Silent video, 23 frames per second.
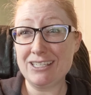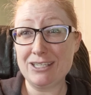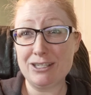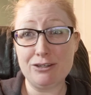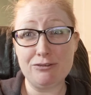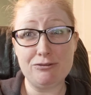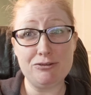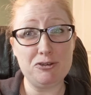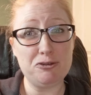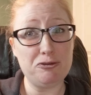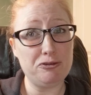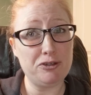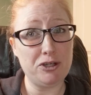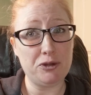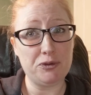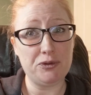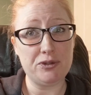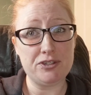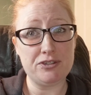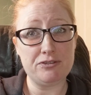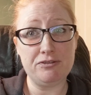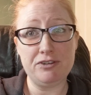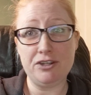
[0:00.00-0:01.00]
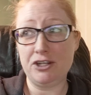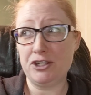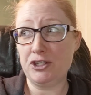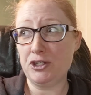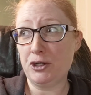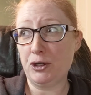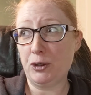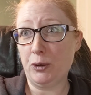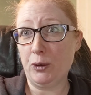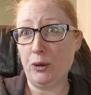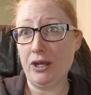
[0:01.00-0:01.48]
If you found this
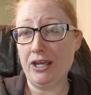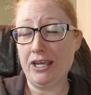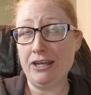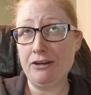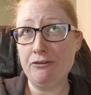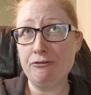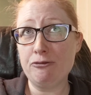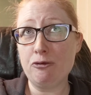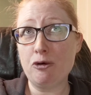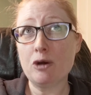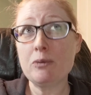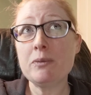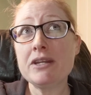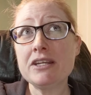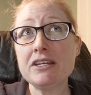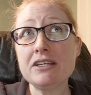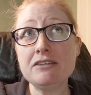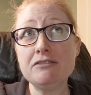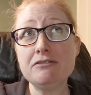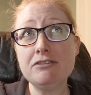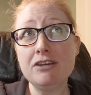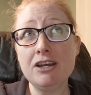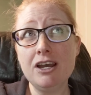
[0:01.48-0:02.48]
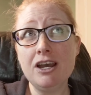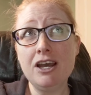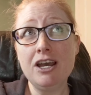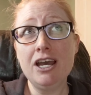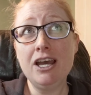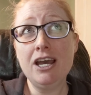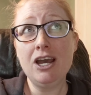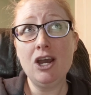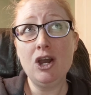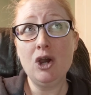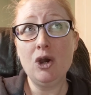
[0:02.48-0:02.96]
video informative
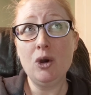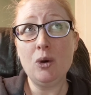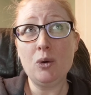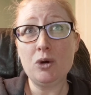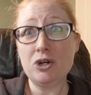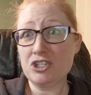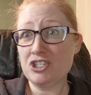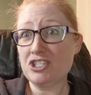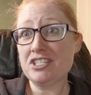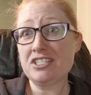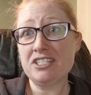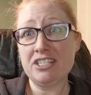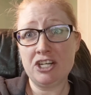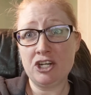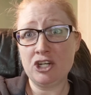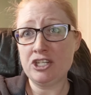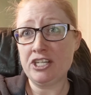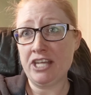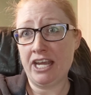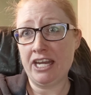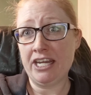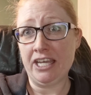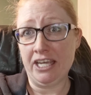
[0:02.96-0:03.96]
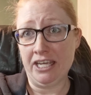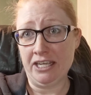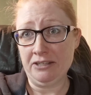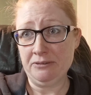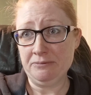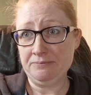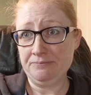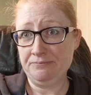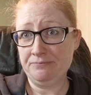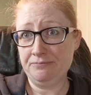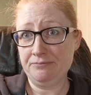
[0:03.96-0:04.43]
or just
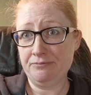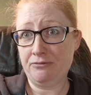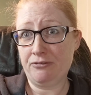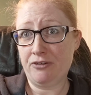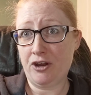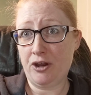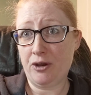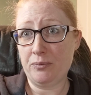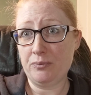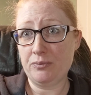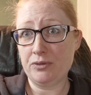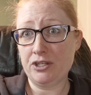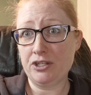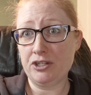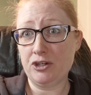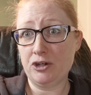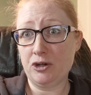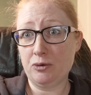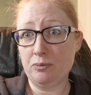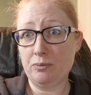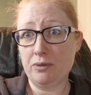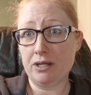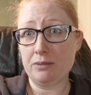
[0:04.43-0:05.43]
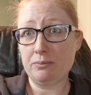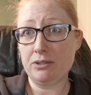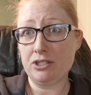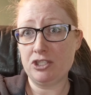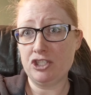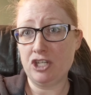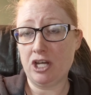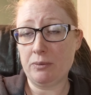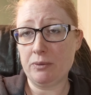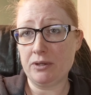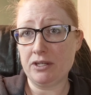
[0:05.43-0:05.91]
entertaining from, my
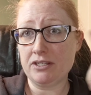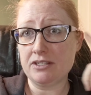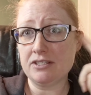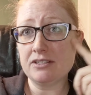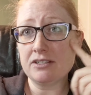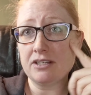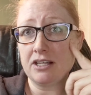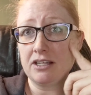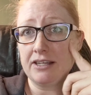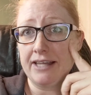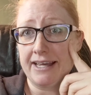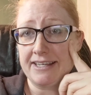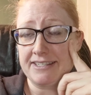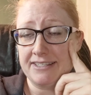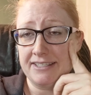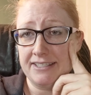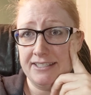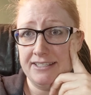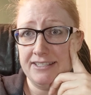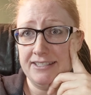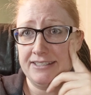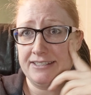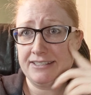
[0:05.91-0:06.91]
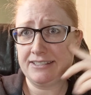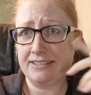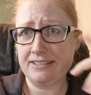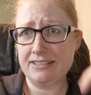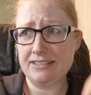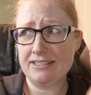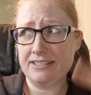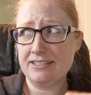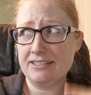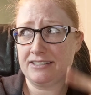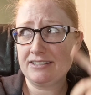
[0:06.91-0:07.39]
pajamaed, glassed
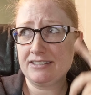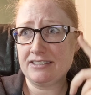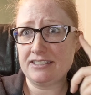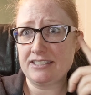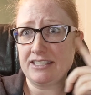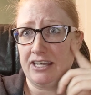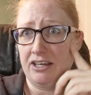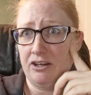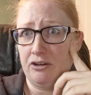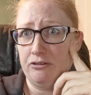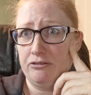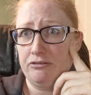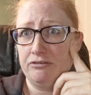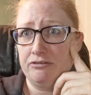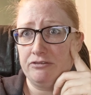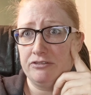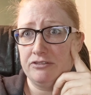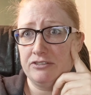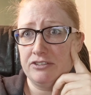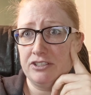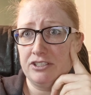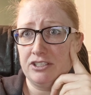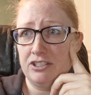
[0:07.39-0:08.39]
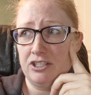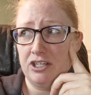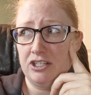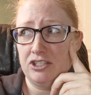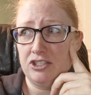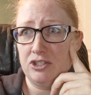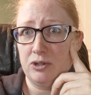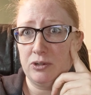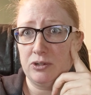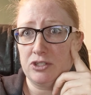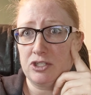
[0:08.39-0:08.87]
self. Yeah, I
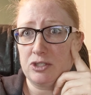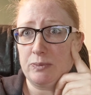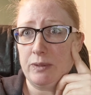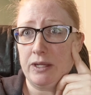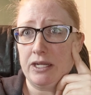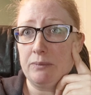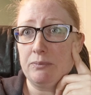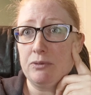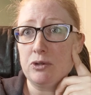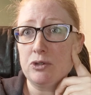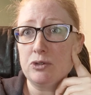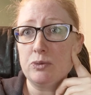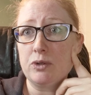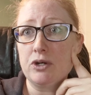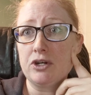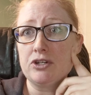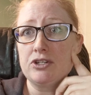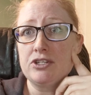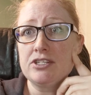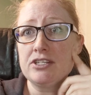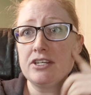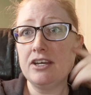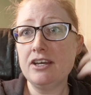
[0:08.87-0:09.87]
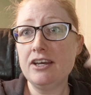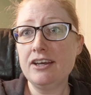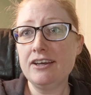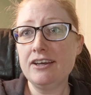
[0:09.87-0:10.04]
totally just made up those words.